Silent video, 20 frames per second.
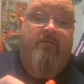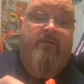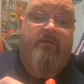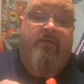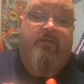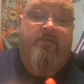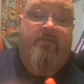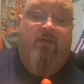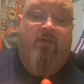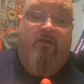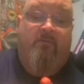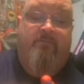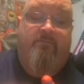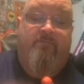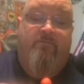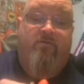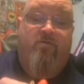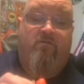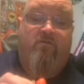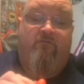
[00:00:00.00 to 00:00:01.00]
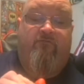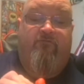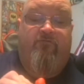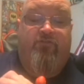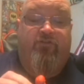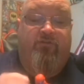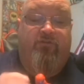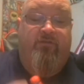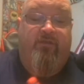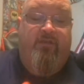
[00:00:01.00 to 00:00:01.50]
his arms move,
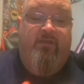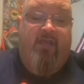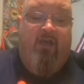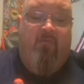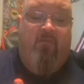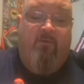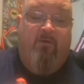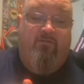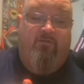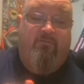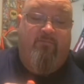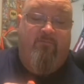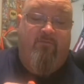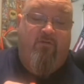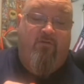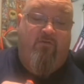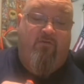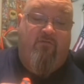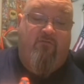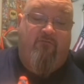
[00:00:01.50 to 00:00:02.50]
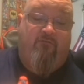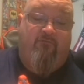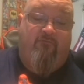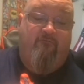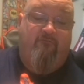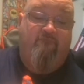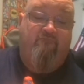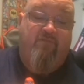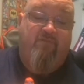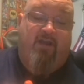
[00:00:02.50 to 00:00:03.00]
the elbows move,
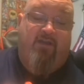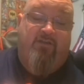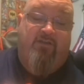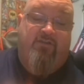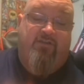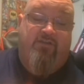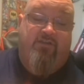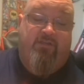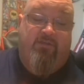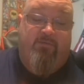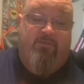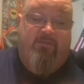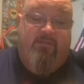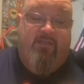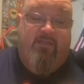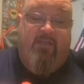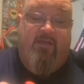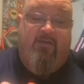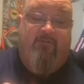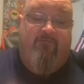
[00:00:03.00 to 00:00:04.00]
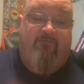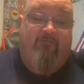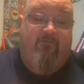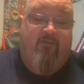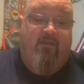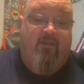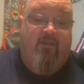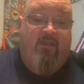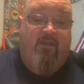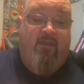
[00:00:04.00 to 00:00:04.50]
not too stiff.
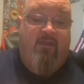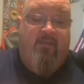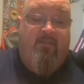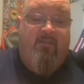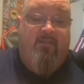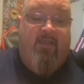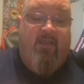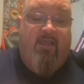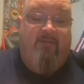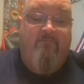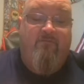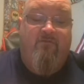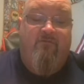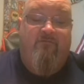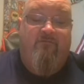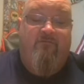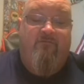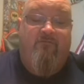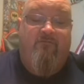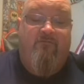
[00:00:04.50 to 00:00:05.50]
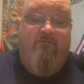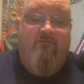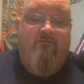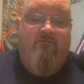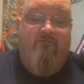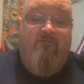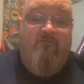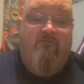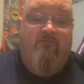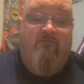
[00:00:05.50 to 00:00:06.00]
The head moves
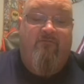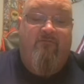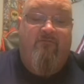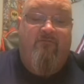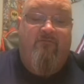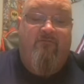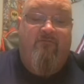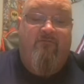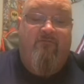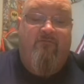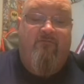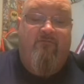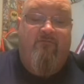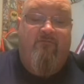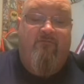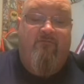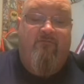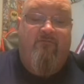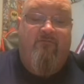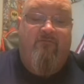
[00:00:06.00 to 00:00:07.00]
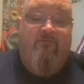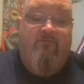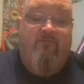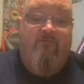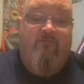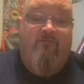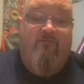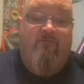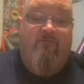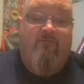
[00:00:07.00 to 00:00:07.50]
very well because, again,
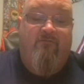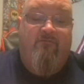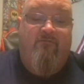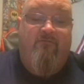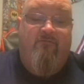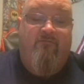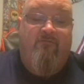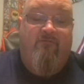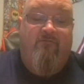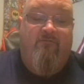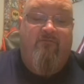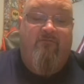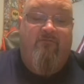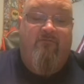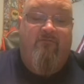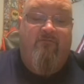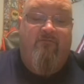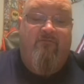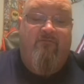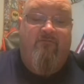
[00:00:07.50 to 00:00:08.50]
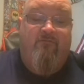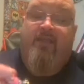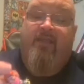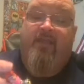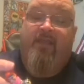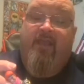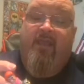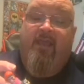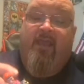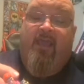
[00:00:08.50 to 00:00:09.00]
he's got this huge bandana
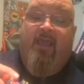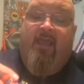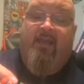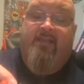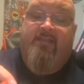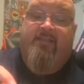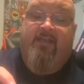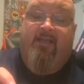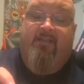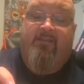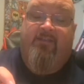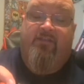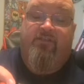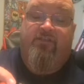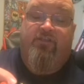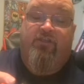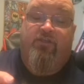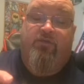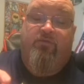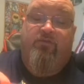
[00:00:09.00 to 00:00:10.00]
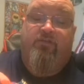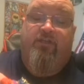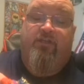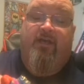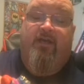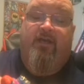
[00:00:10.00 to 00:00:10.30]
and he's got this huge